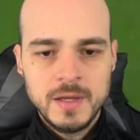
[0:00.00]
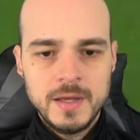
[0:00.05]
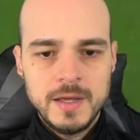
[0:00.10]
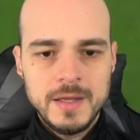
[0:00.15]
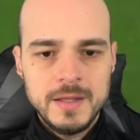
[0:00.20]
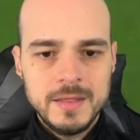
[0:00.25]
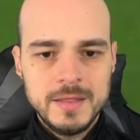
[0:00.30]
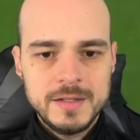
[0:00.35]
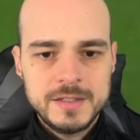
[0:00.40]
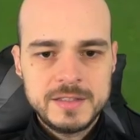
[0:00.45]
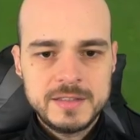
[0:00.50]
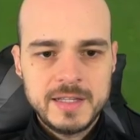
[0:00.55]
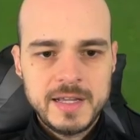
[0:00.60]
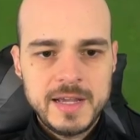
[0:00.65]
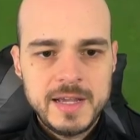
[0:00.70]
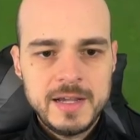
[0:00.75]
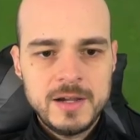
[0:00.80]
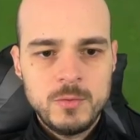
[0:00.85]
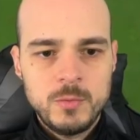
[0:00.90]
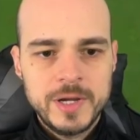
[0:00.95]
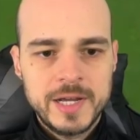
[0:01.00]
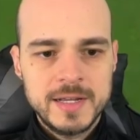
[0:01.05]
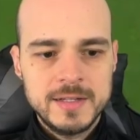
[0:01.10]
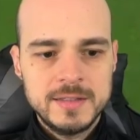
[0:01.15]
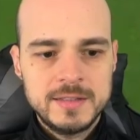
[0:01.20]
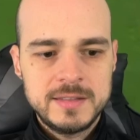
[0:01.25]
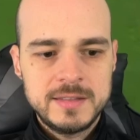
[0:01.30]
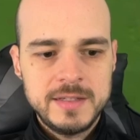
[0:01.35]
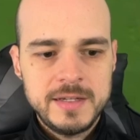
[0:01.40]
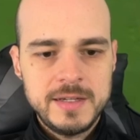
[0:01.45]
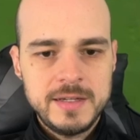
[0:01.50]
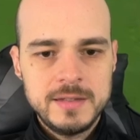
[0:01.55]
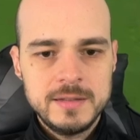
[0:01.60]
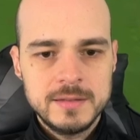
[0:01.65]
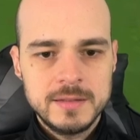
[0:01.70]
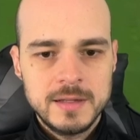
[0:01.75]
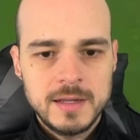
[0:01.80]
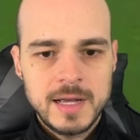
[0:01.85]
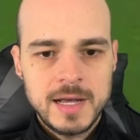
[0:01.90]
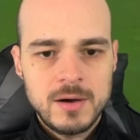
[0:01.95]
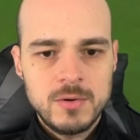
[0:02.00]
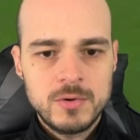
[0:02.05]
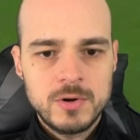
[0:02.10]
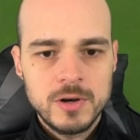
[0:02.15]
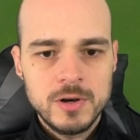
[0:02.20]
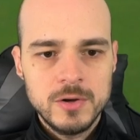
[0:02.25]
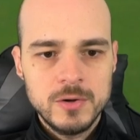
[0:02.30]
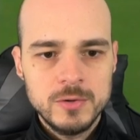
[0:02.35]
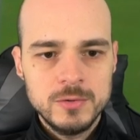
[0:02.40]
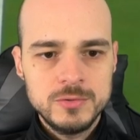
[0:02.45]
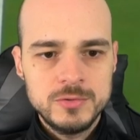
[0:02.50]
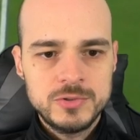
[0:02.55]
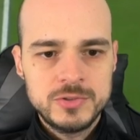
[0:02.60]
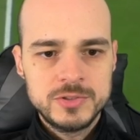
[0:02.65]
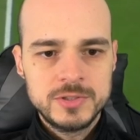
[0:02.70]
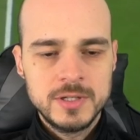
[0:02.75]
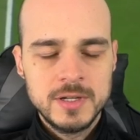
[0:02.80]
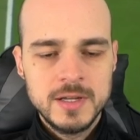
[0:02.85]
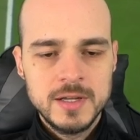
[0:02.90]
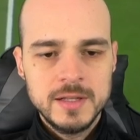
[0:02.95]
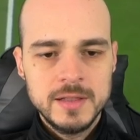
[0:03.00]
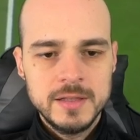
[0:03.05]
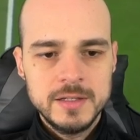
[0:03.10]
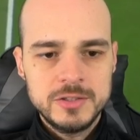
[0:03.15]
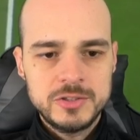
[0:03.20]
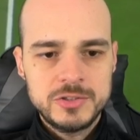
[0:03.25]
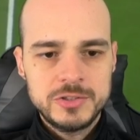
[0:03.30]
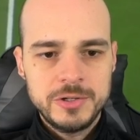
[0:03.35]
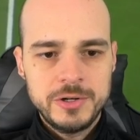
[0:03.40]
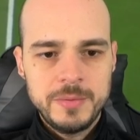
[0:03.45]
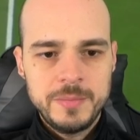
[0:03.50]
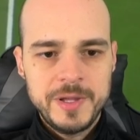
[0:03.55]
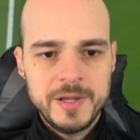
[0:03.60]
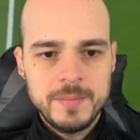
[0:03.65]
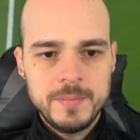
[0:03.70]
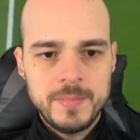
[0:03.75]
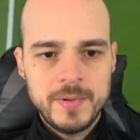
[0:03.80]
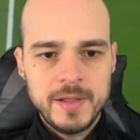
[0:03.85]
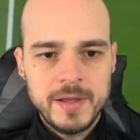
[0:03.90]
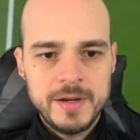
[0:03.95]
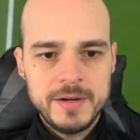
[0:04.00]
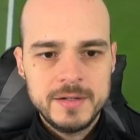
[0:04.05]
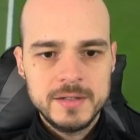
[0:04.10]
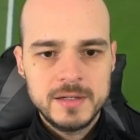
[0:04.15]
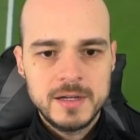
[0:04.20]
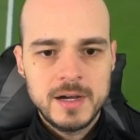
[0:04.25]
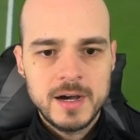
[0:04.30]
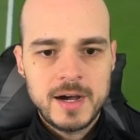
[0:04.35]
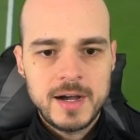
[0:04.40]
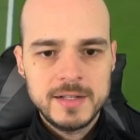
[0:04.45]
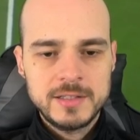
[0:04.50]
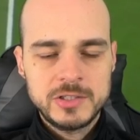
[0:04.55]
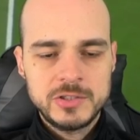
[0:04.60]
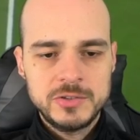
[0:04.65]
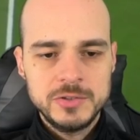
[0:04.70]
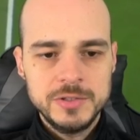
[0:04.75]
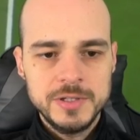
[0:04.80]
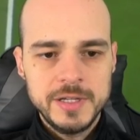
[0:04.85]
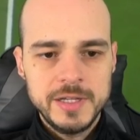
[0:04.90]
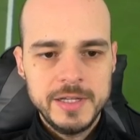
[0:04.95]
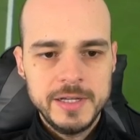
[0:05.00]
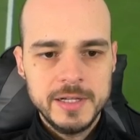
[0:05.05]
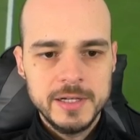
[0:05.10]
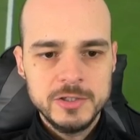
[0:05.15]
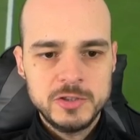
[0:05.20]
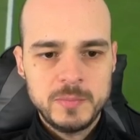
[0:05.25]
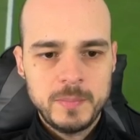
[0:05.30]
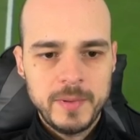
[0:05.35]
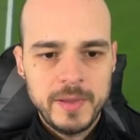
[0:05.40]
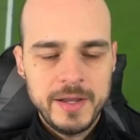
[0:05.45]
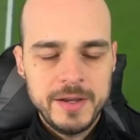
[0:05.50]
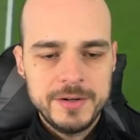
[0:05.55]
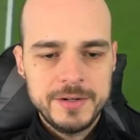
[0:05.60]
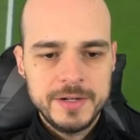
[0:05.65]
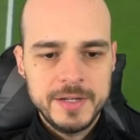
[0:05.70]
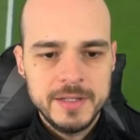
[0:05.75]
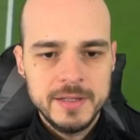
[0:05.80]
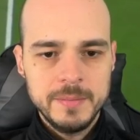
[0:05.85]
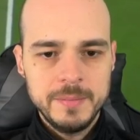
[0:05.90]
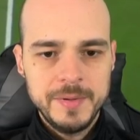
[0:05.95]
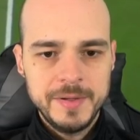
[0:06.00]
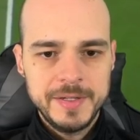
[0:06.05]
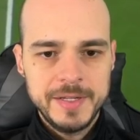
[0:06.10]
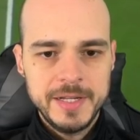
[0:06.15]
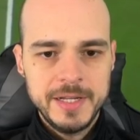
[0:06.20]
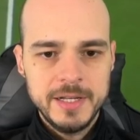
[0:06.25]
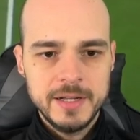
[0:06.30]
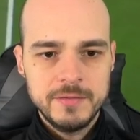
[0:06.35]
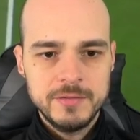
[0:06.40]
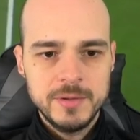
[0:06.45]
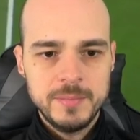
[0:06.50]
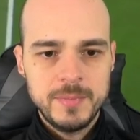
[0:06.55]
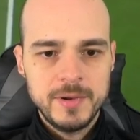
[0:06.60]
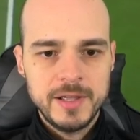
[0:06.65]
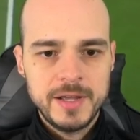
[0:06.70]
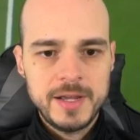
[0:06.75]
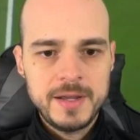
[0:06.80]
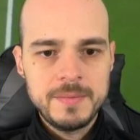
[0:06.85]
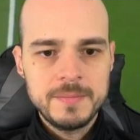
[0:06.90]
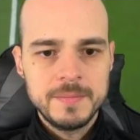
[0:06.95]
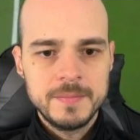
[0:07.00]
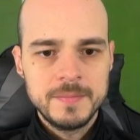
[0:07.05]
In this take, we can see how close the Serbian player got to the English player in the beginning of the play.